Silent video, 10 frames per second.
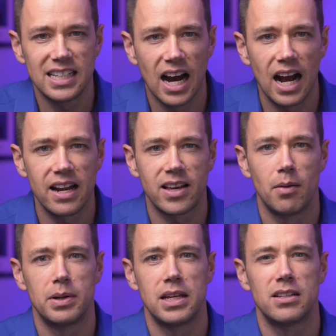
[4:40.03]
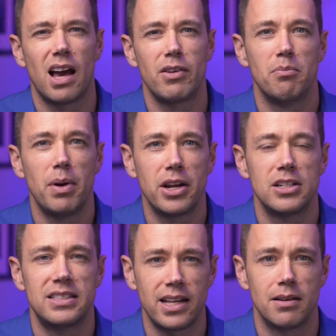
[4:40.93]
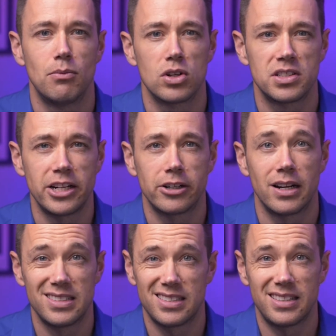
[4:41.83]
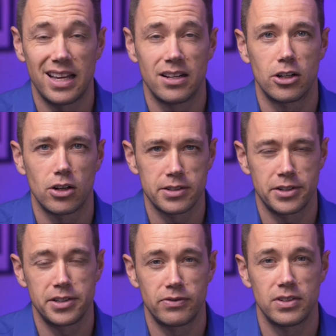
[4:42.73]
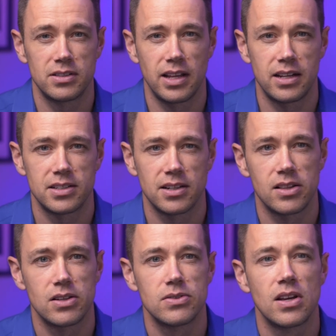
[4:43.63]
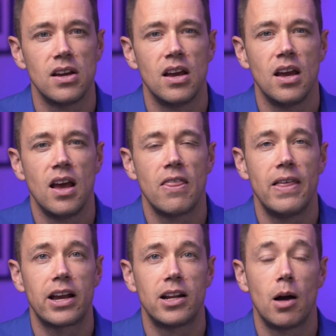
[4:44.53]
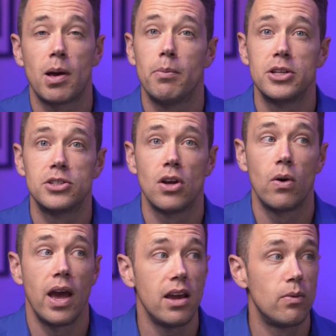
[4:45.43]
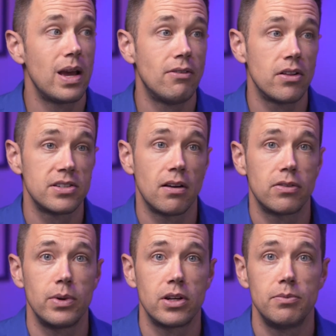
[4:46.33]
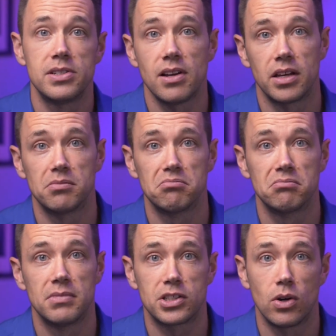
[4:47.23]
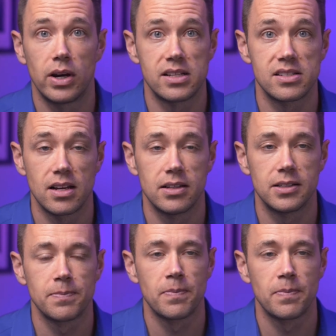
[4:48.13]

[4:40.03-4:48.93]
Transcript: guide the company into having better data, more synchronized data across their different data silos, that could help companies know, hey, we have all the stuff that we could be selling. Let's go ahead and sell it.